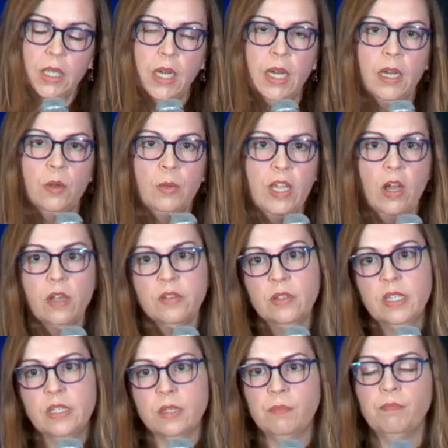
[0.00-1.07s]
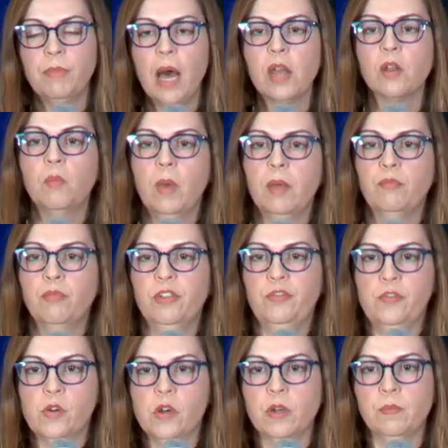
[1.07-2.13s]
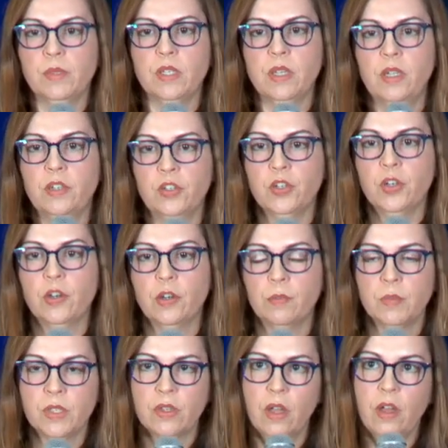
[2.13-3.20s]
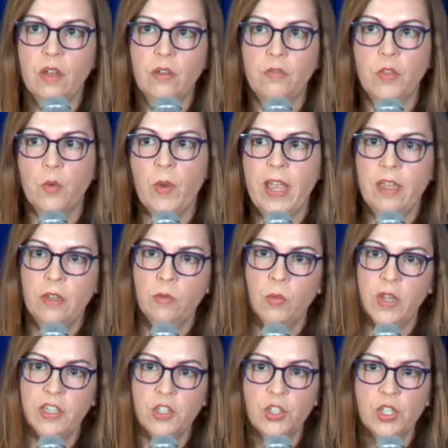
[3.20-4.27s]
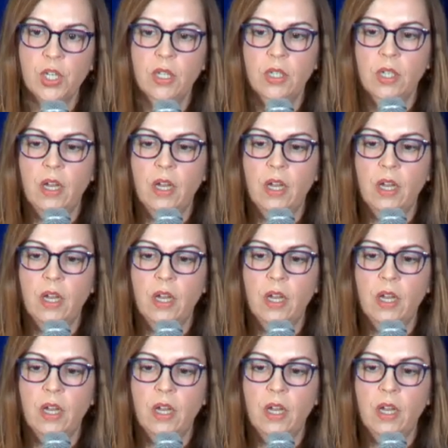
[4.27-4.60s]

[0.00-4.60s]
Uh, we also need some bottom up reforms in terms of the way in which,